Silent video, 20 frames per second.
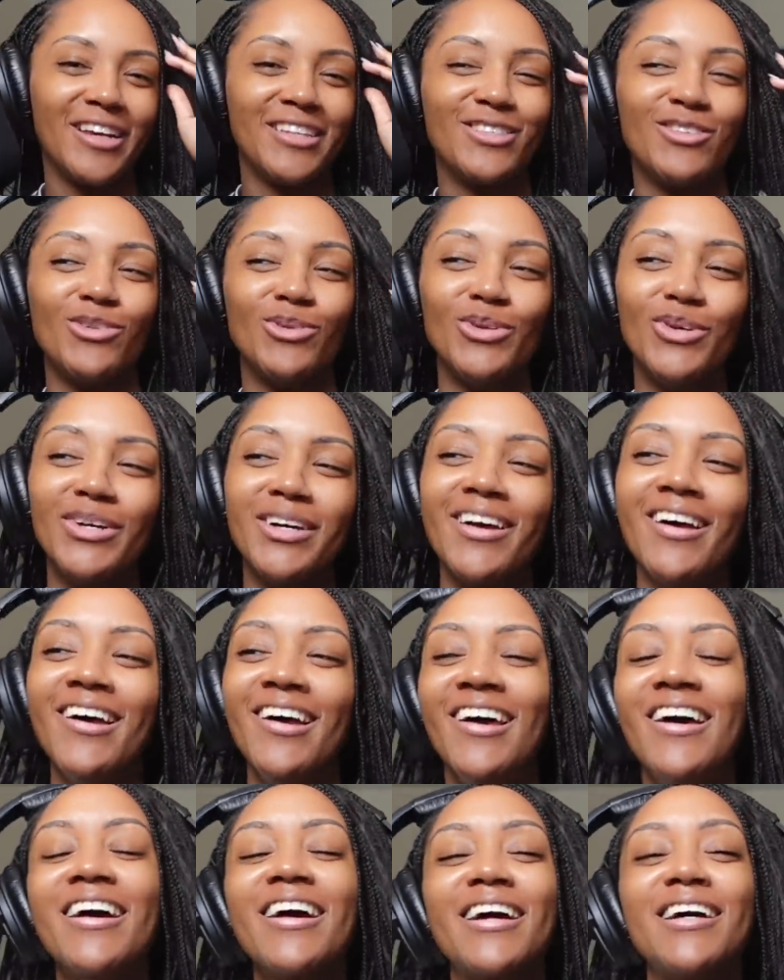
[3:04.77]
to?
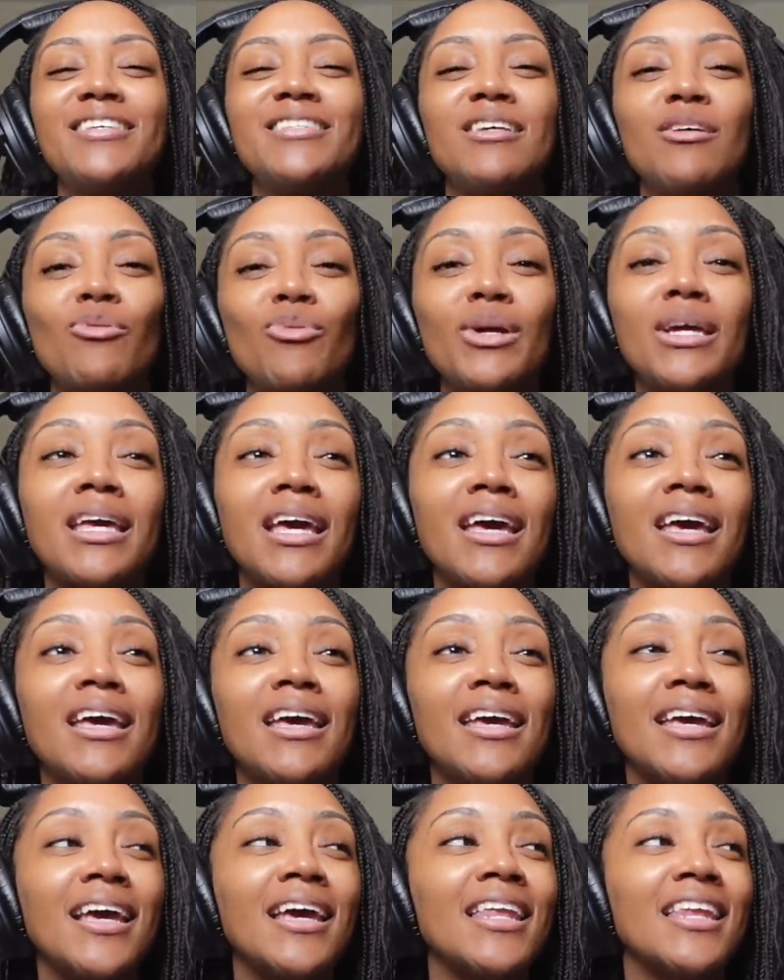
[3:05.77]
Because
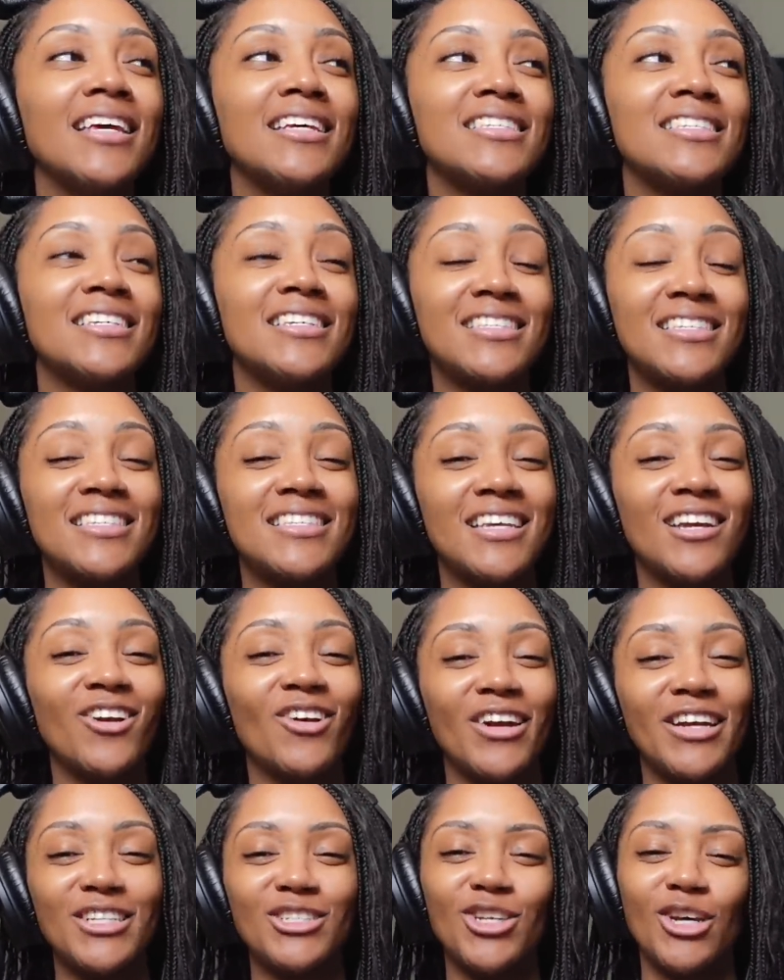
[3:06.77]
Enrique Iglesias is in
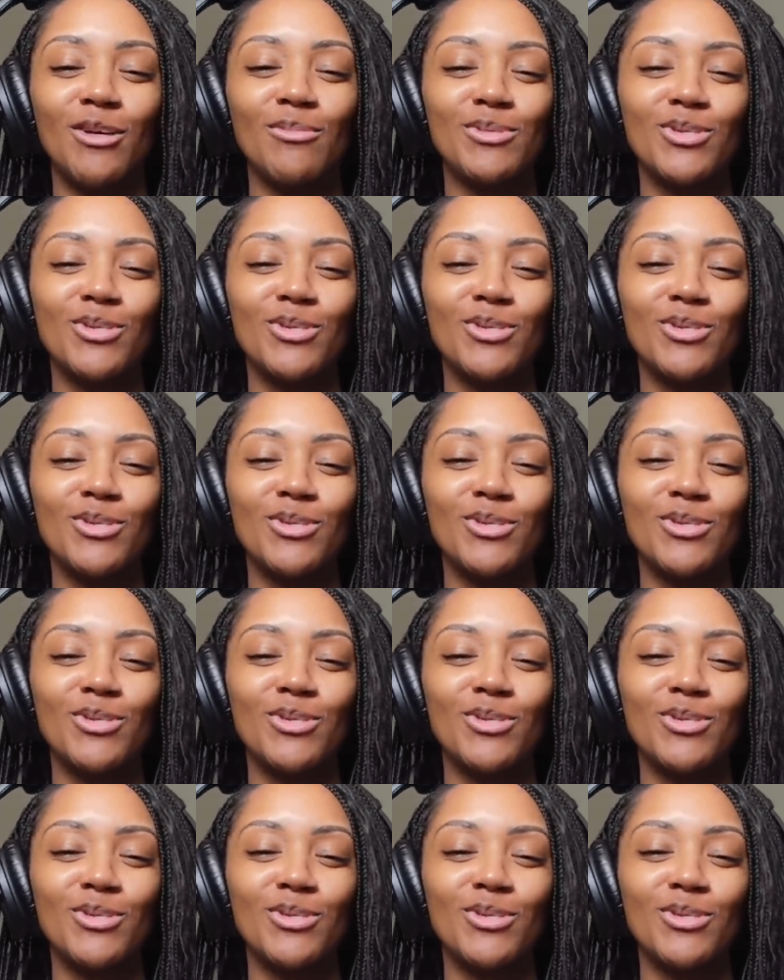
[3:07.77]
great shape,